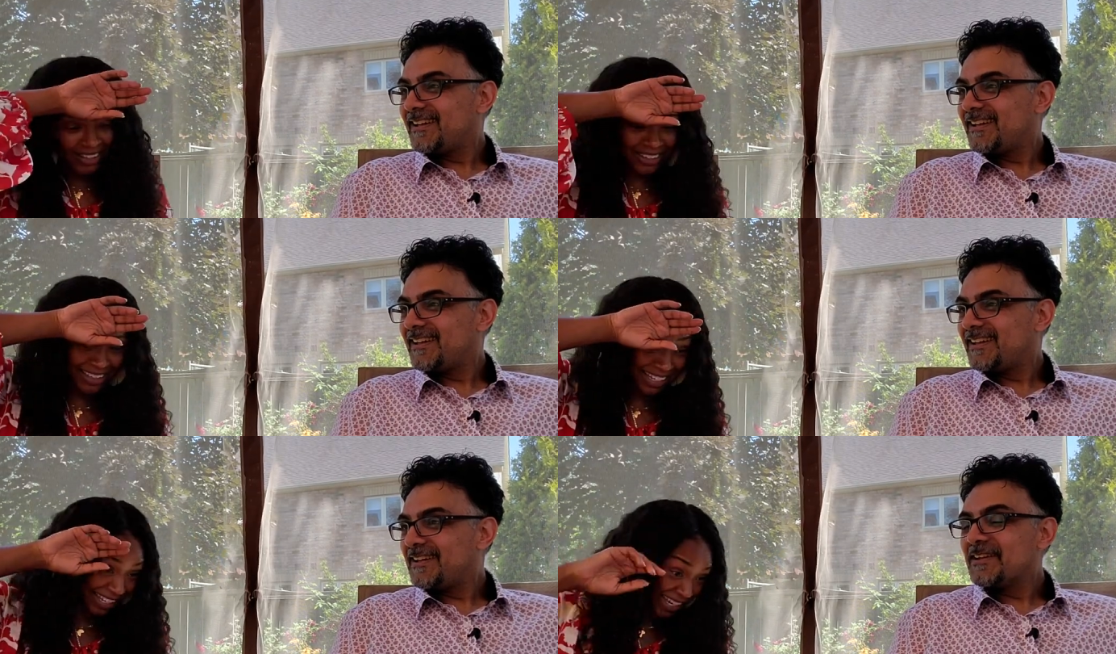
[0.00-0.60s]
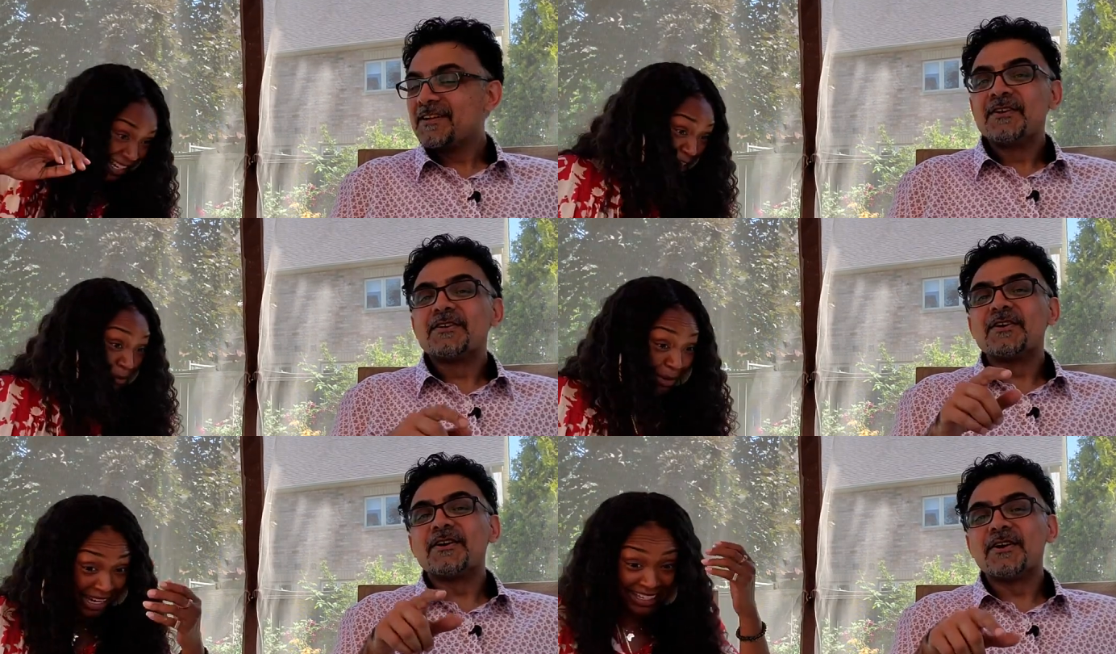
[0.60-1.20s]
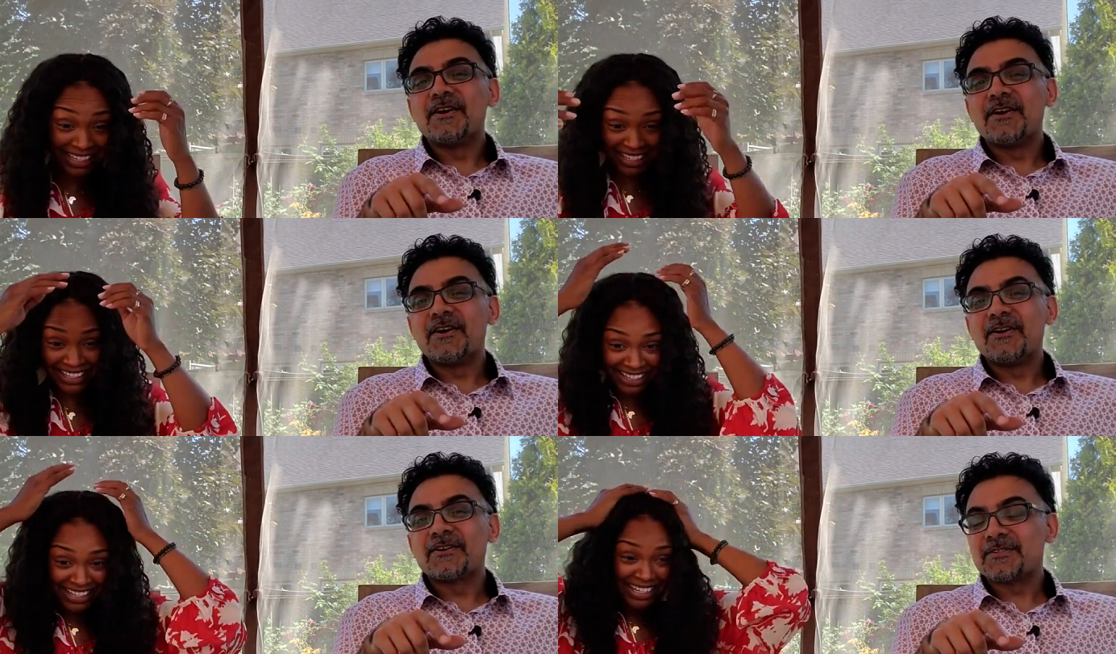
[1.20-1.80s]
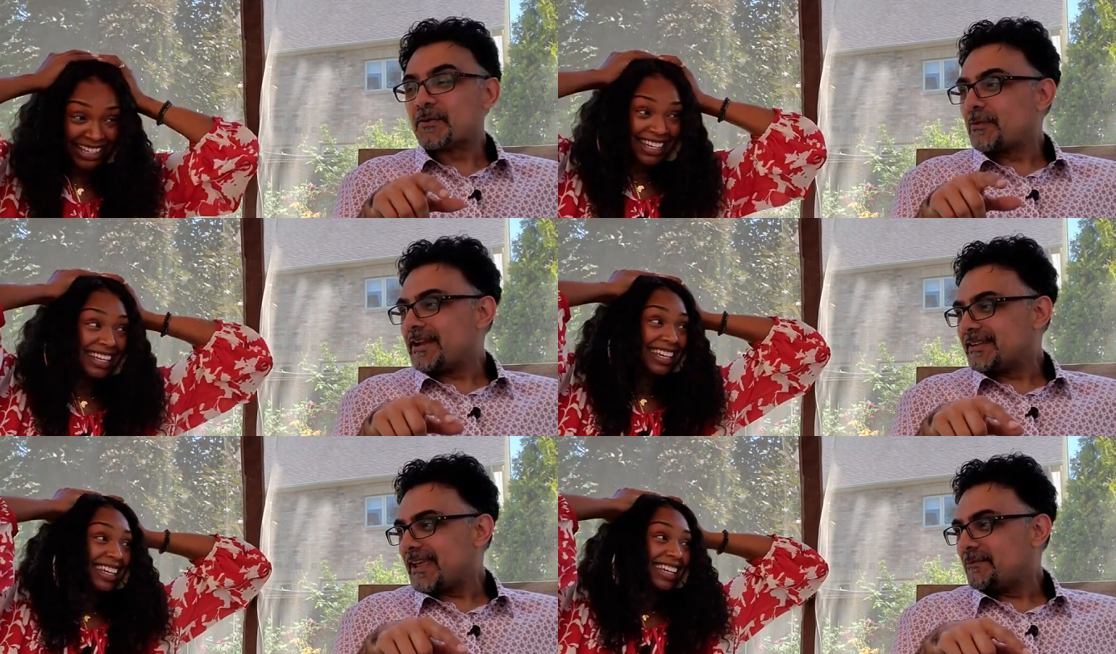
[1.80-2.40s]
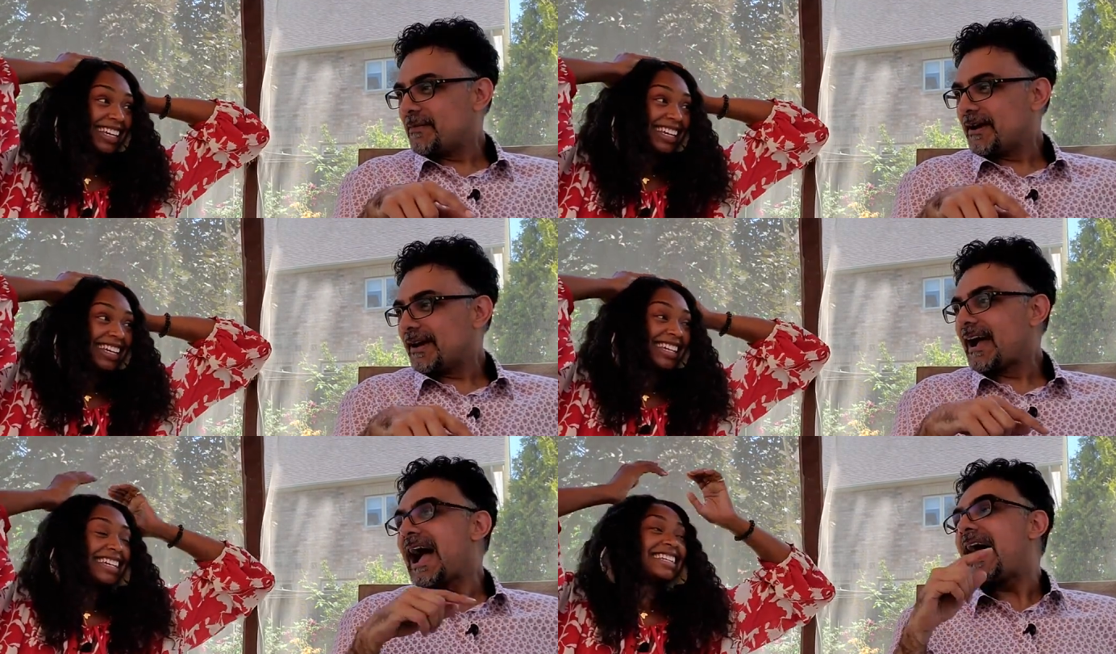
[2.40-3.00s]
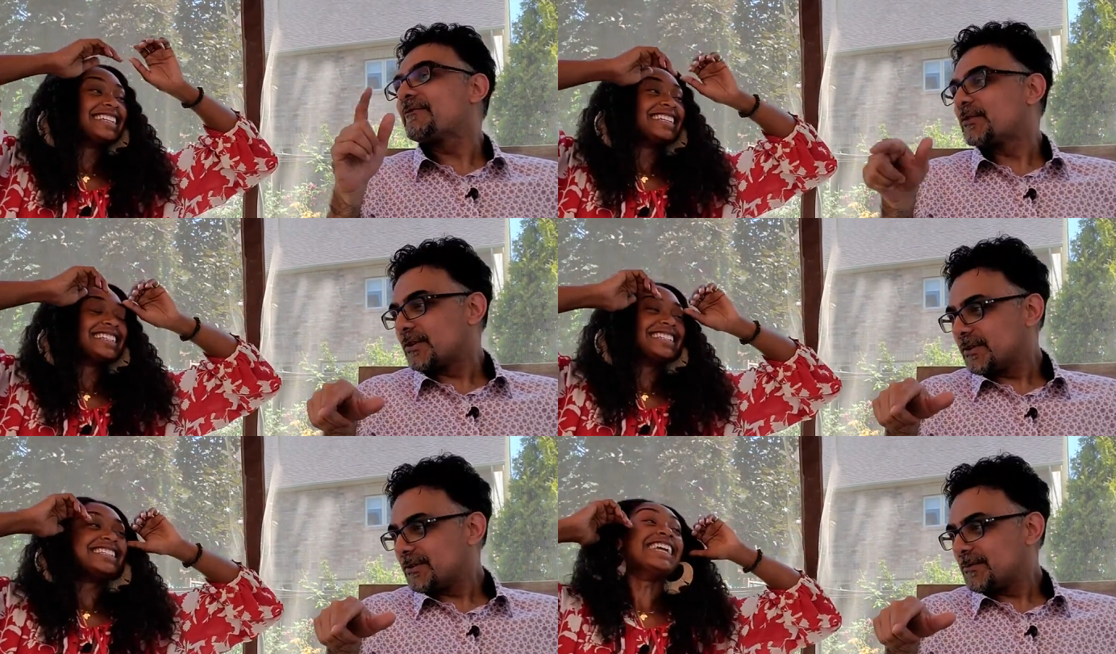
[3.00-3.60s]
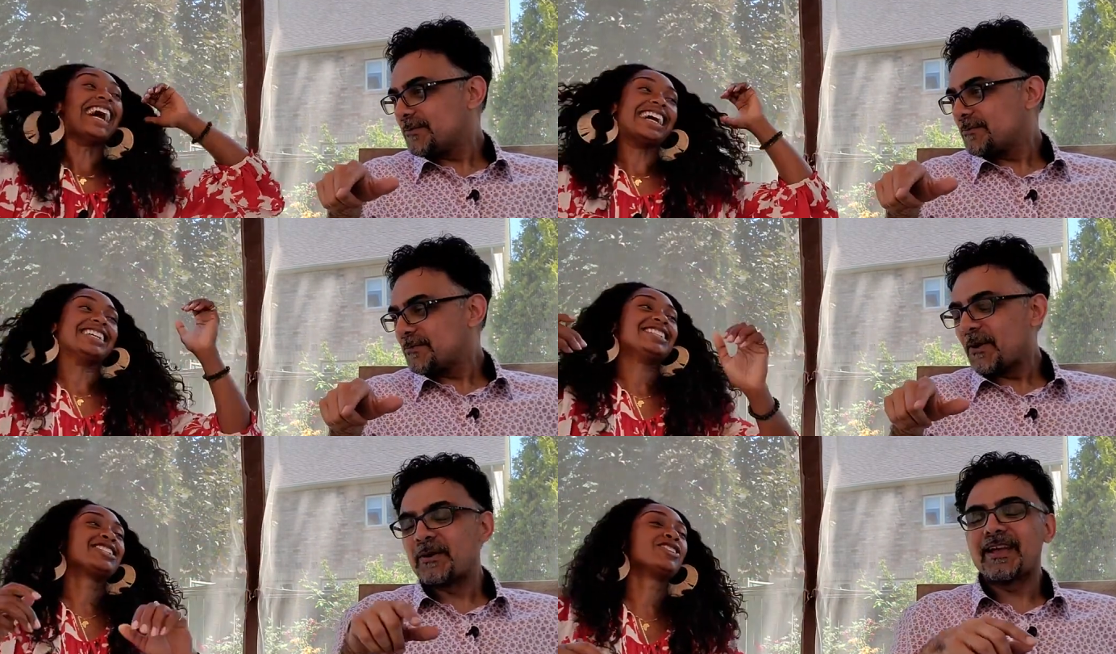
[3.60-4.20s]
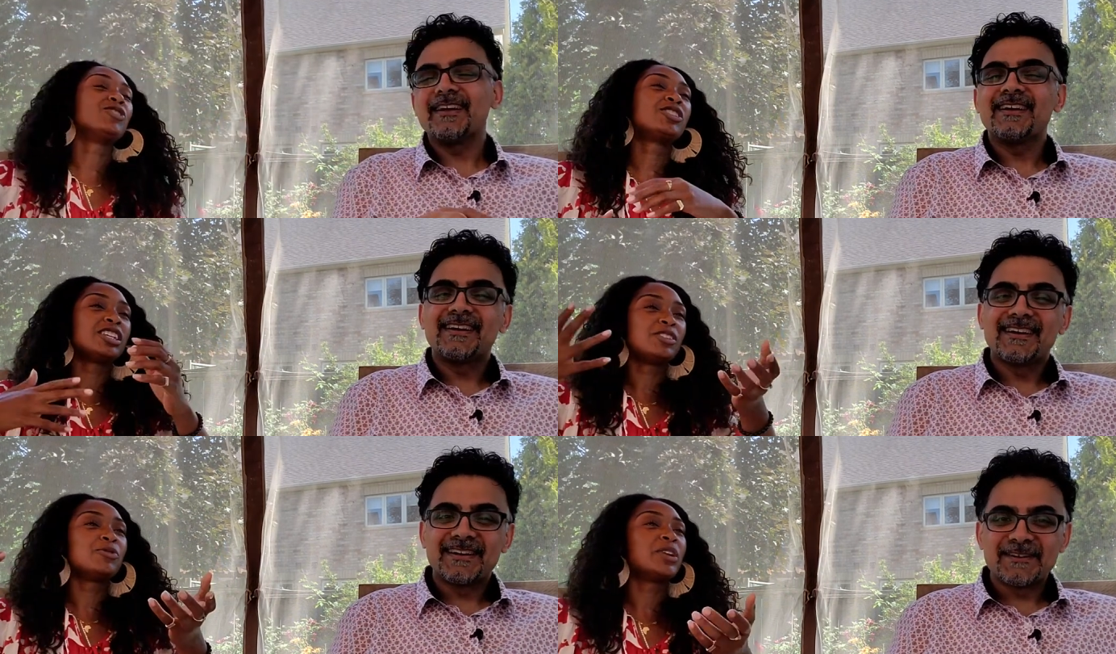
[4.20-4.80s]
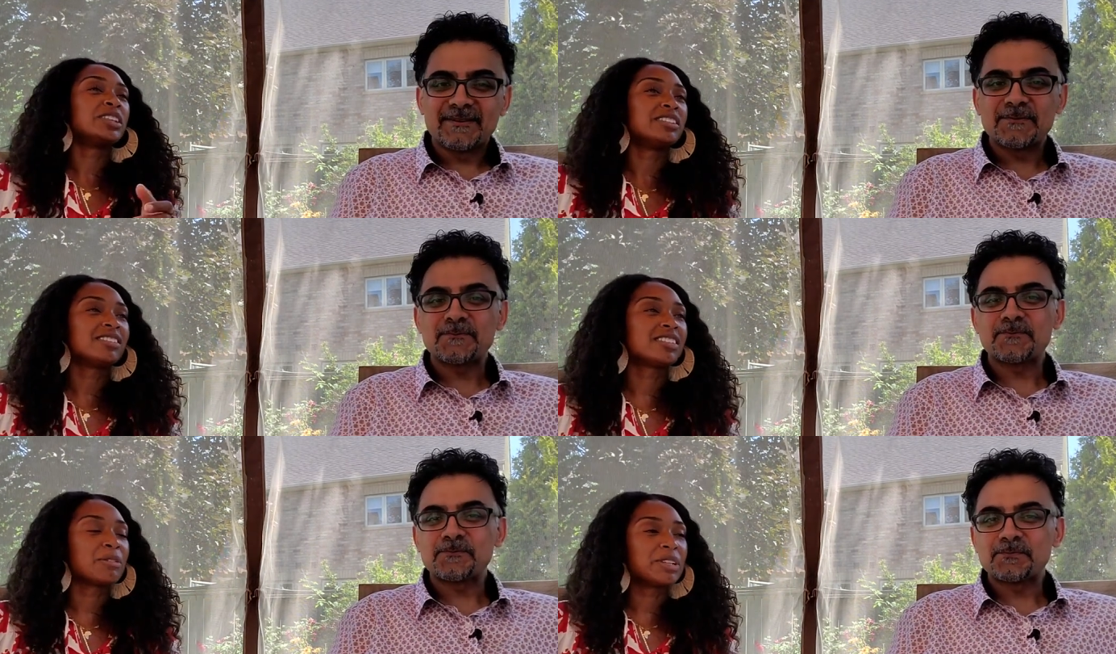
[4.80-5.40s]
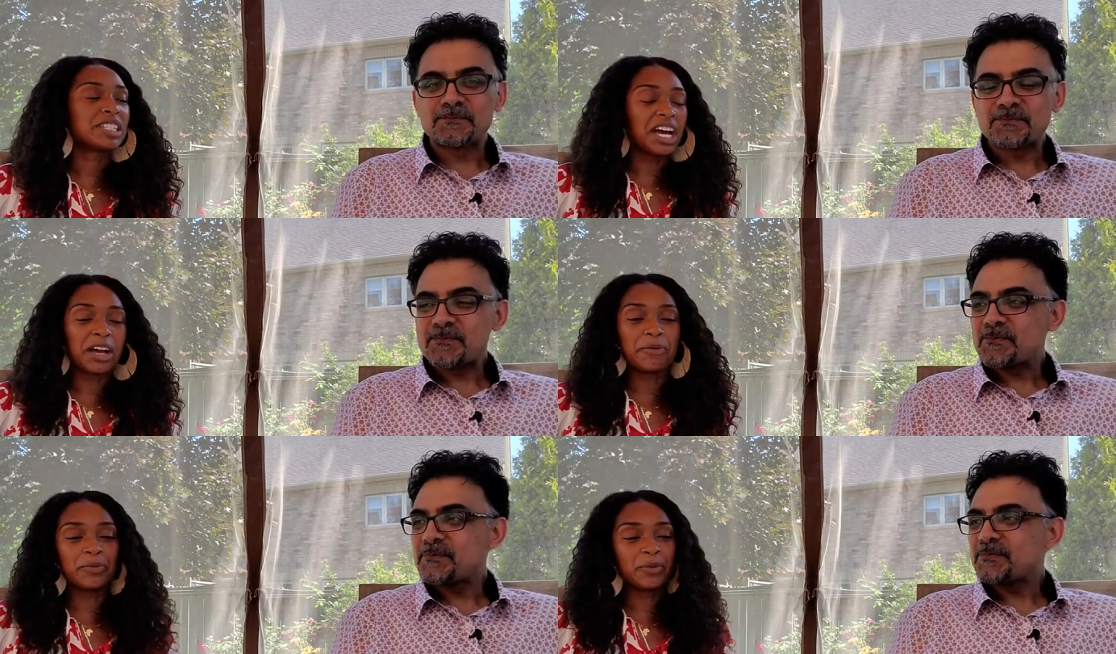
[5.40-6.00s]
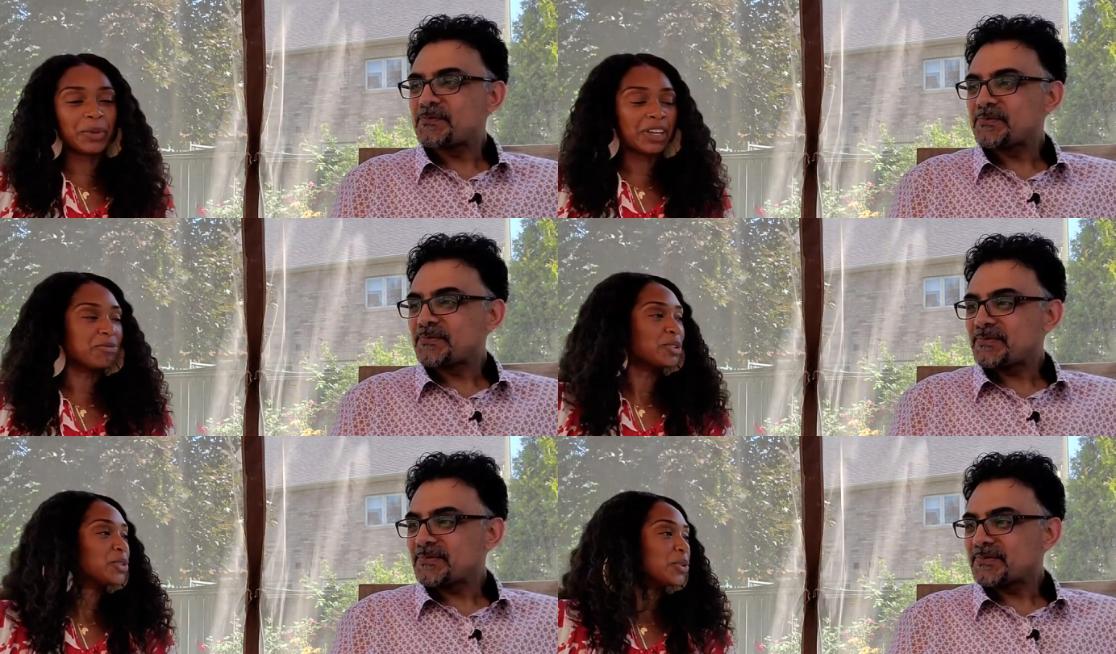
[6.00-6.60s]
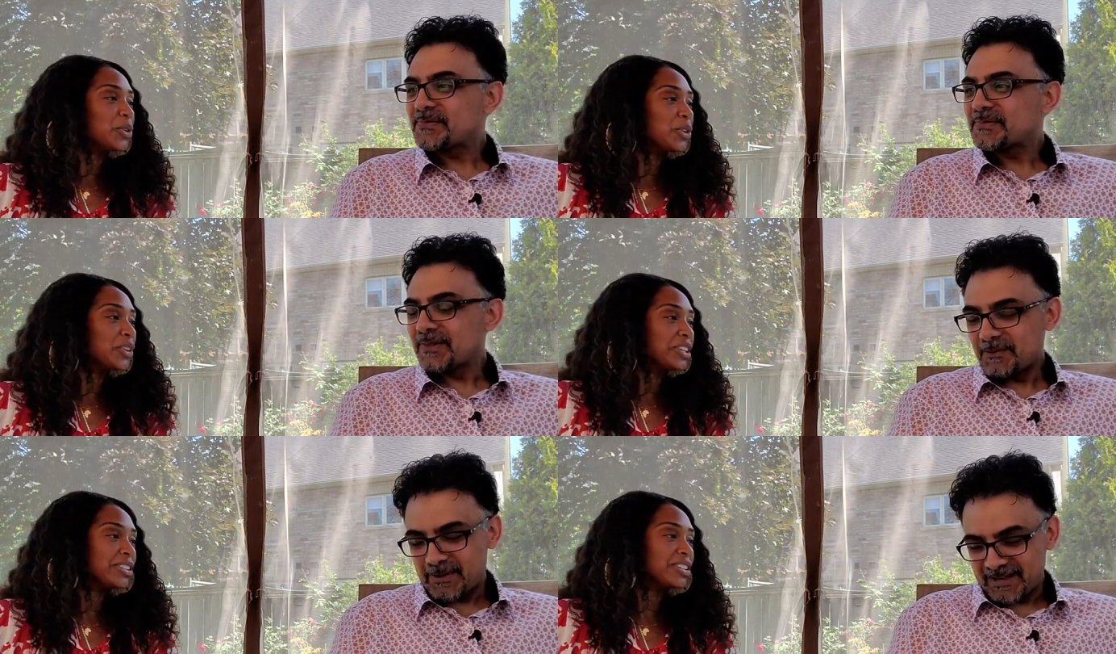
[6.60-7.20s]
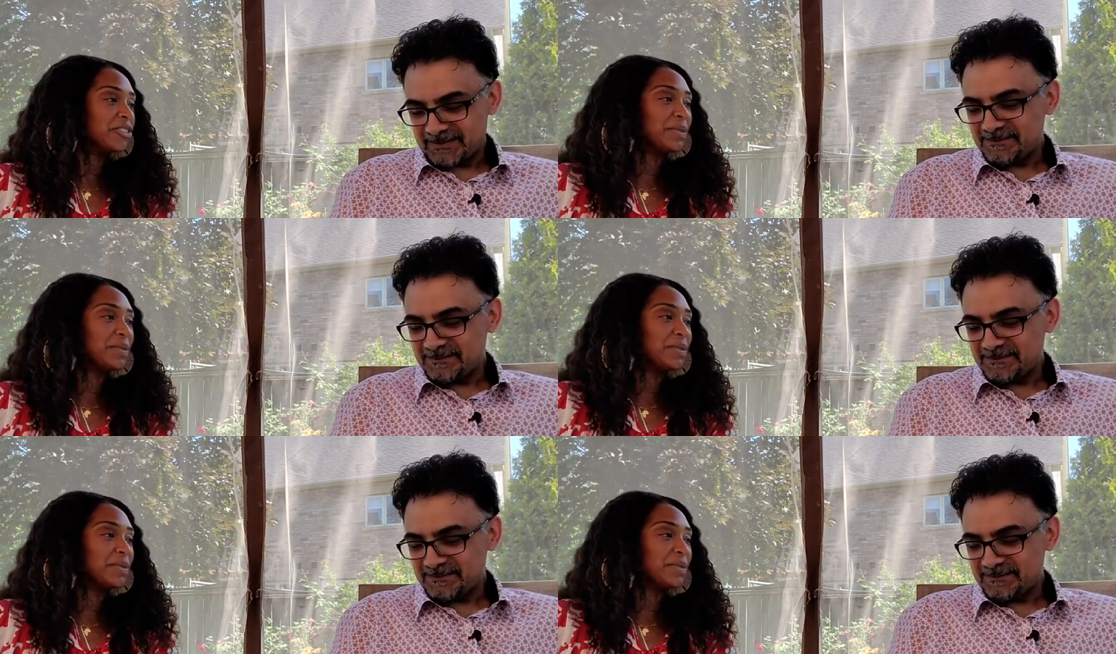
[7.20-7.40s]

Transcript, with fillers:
Speaker 1: oh my God, there's Brandy.
Speaker 2: Okay, so Brandy came uh, after. Yeah. Okay. So
Speaker 1: usually when celebrities come, we'll give them a tour and right. stuff